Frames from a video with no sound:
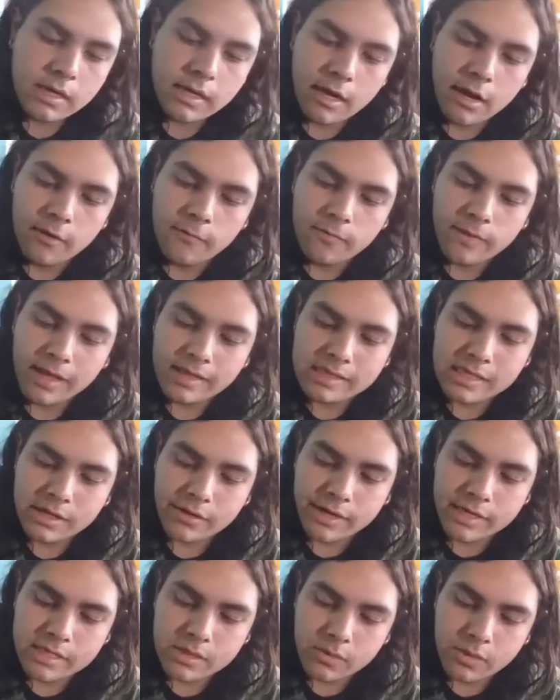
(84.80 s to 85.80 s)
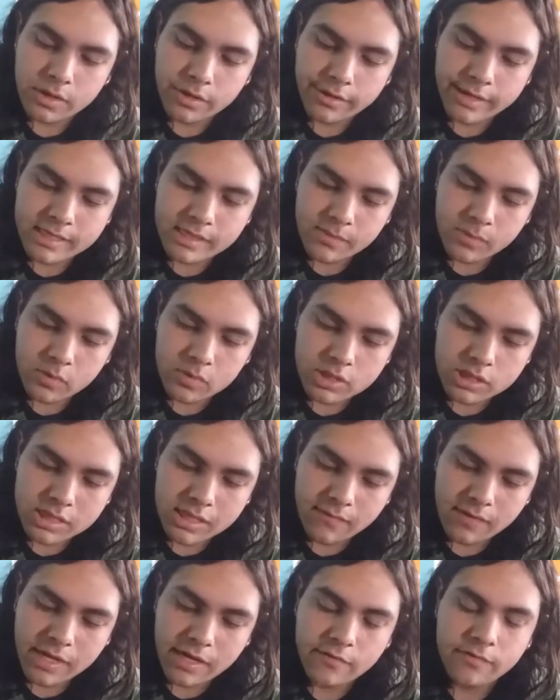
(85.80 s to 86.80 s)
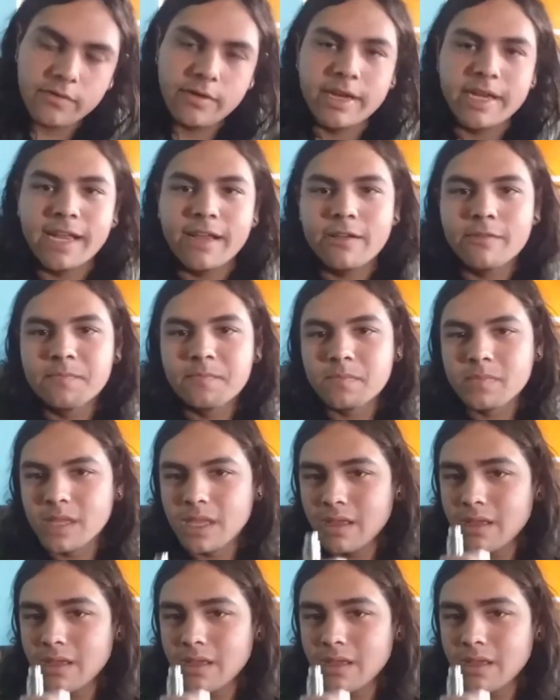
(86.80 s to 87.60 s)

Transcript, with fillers: You know, if we have to increase it, we'll increase it, but we'll just leave it here for right now.